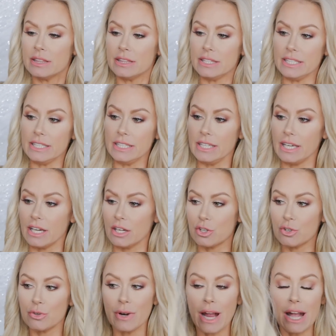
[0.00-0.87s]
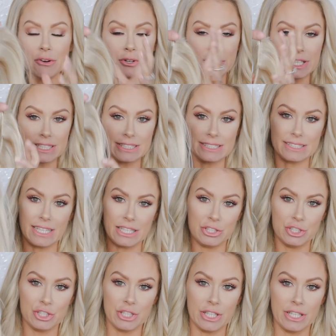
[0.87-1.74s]
The crown
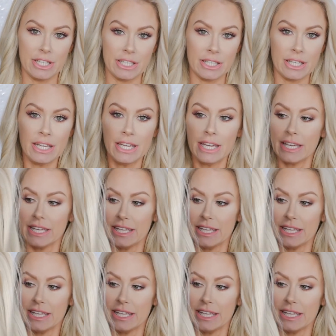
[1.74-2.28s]
extension